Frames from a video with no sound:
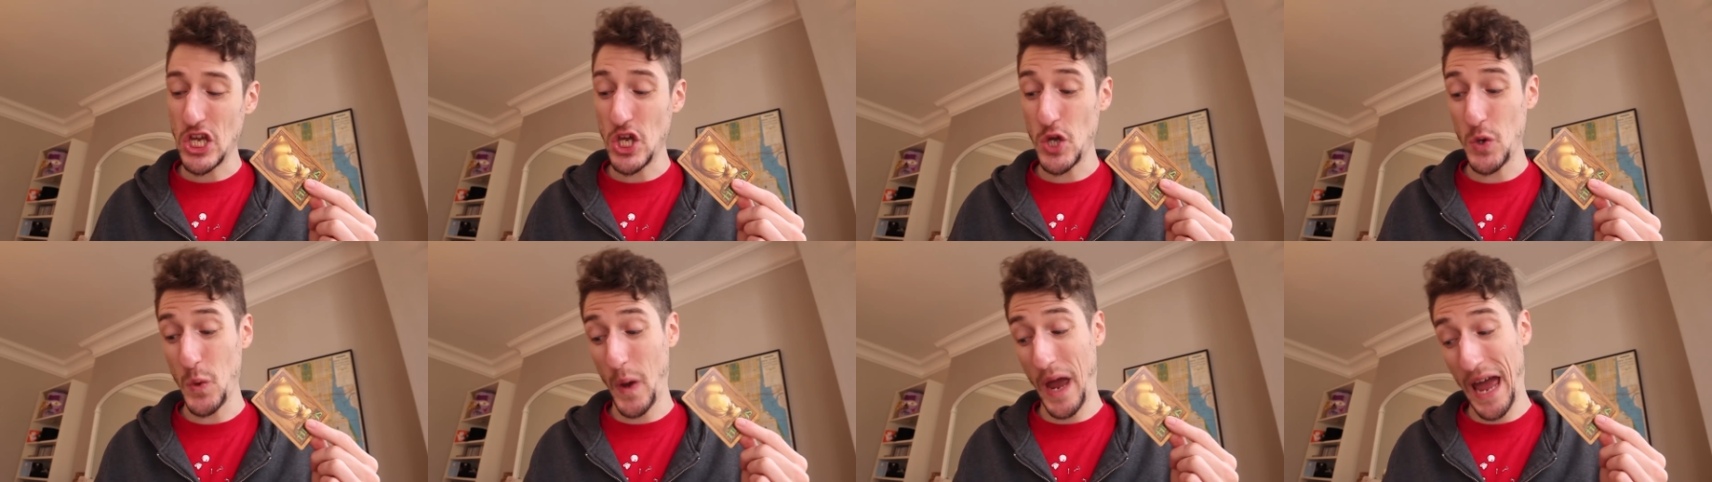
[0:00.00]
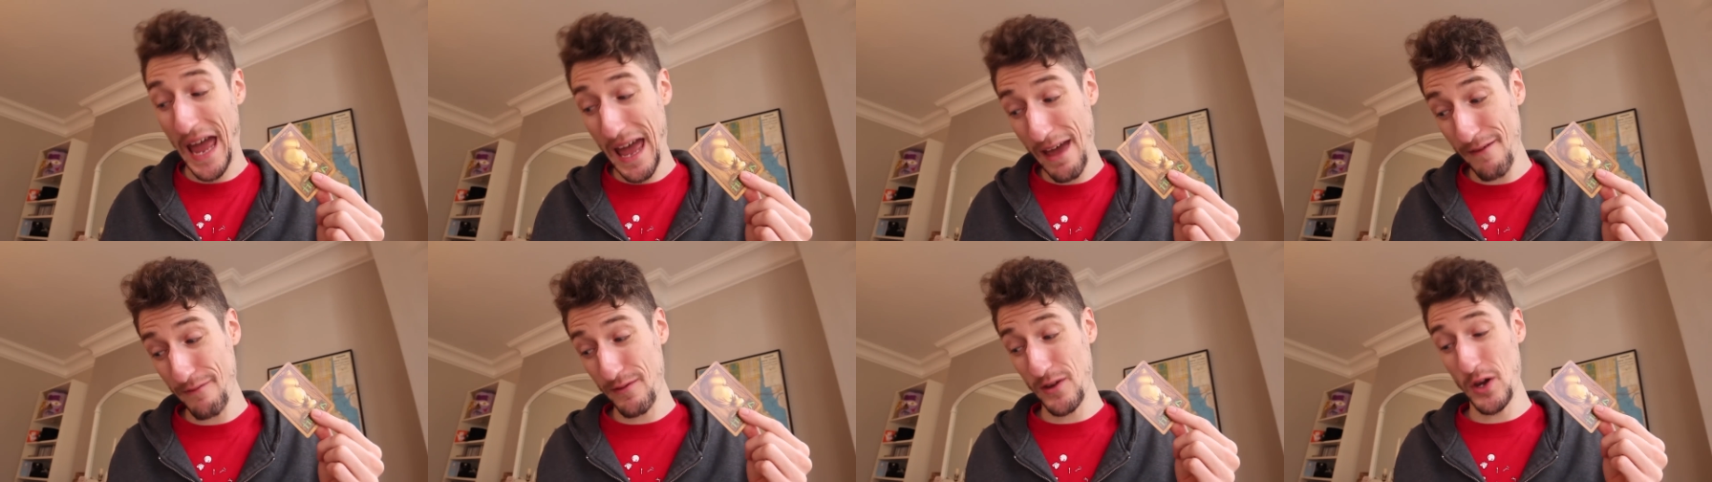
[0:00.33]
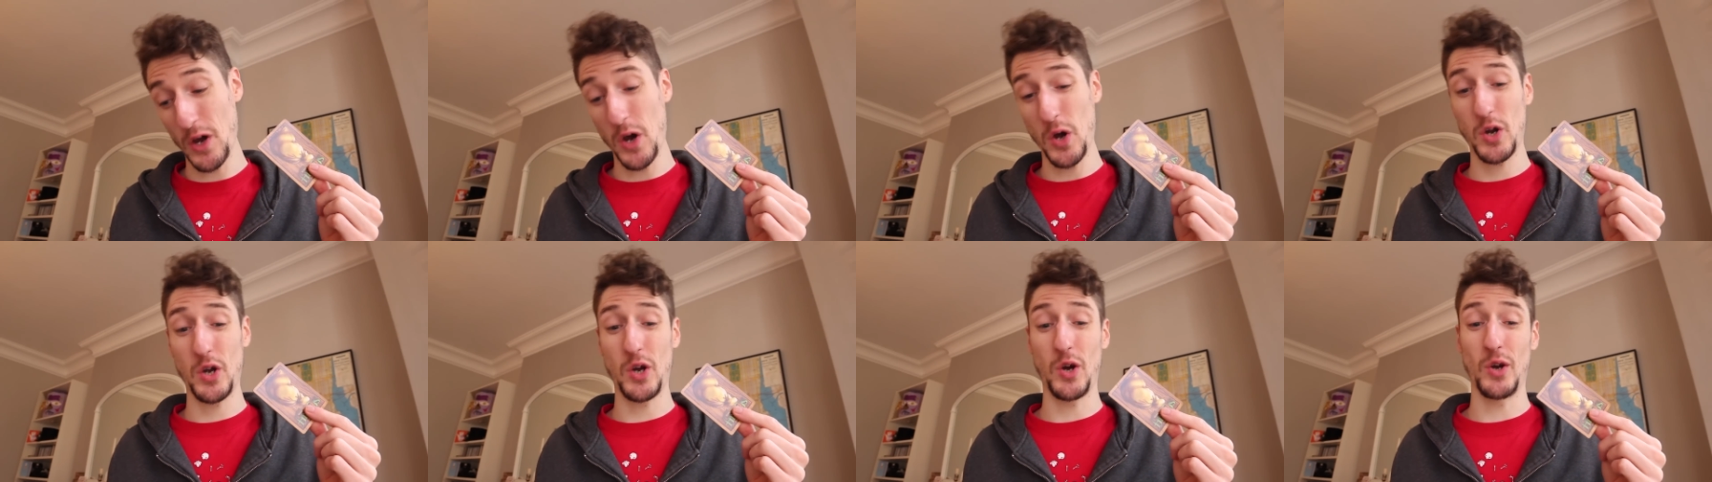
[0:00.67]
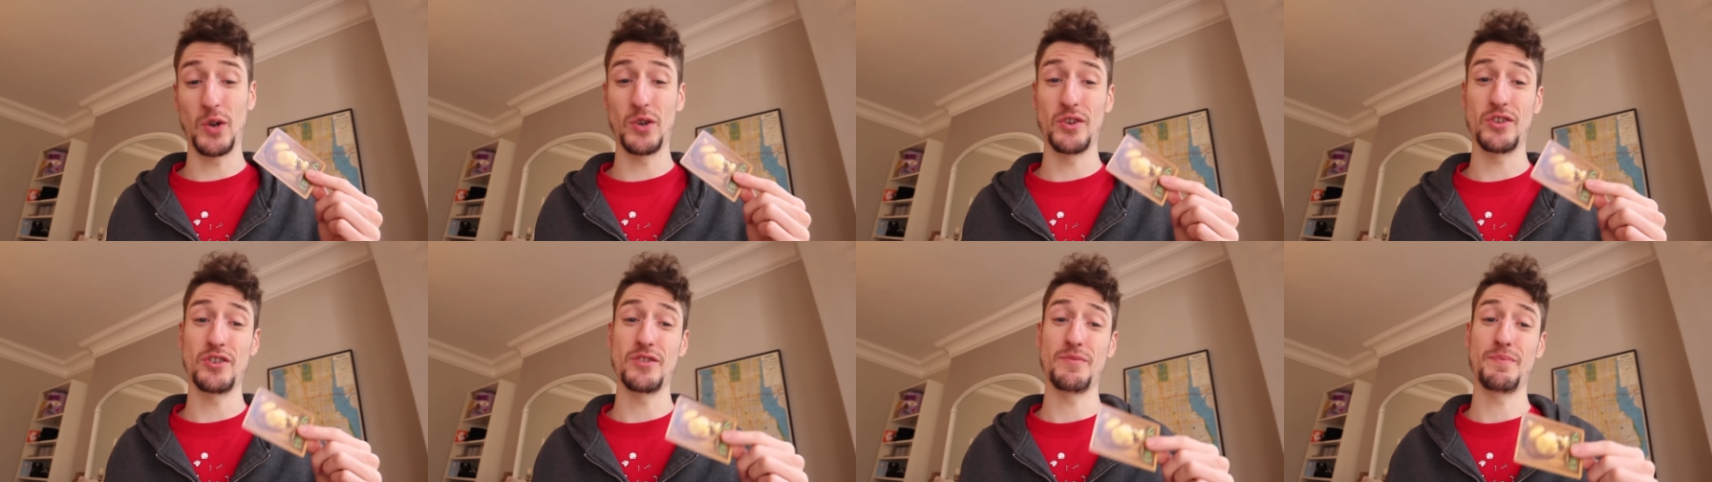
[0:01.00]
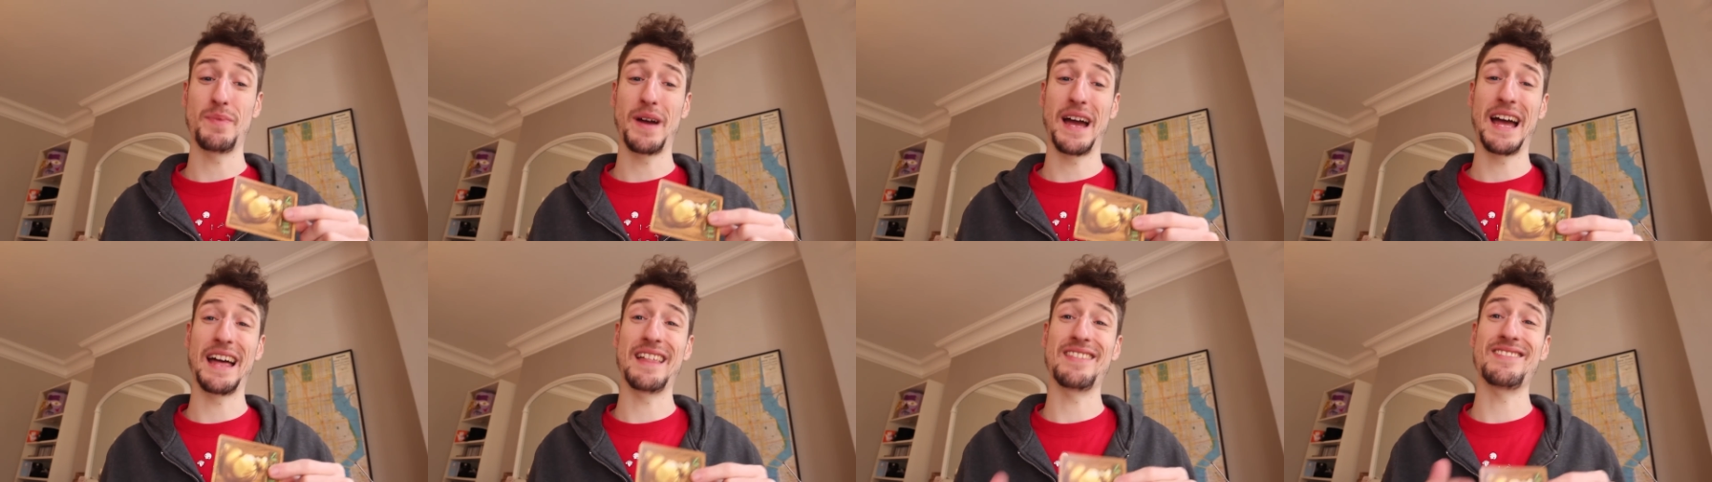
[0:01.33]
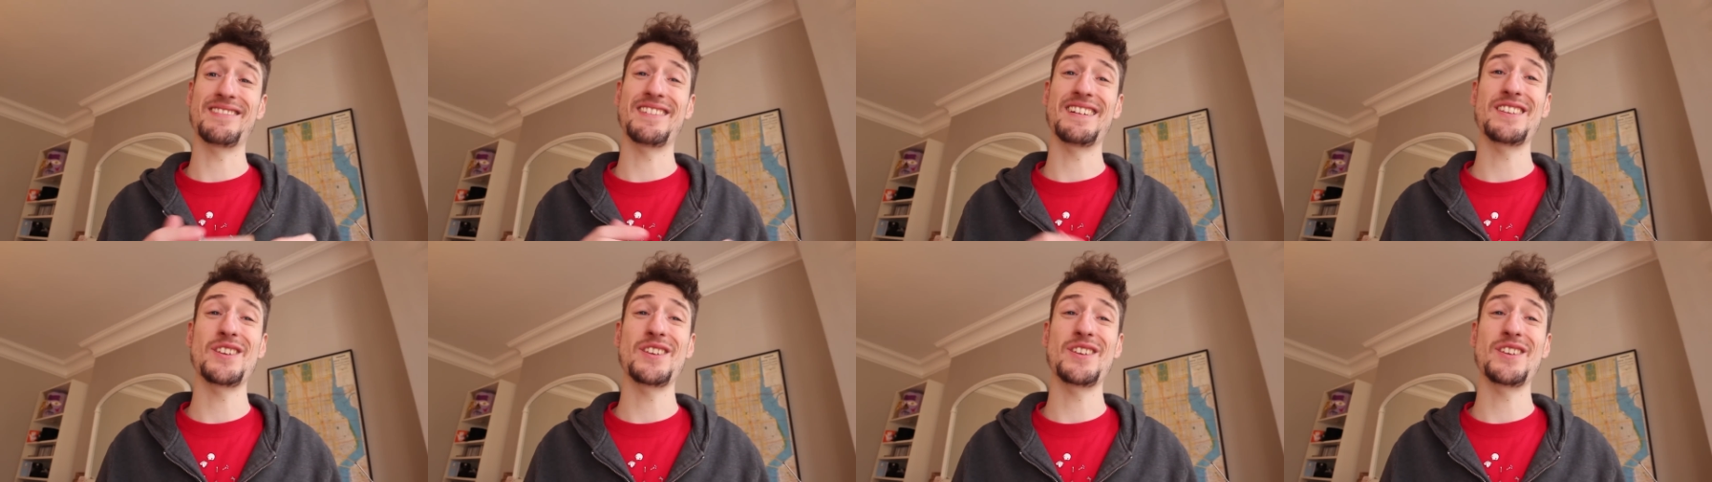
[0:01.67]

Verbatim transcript: you have got contraband,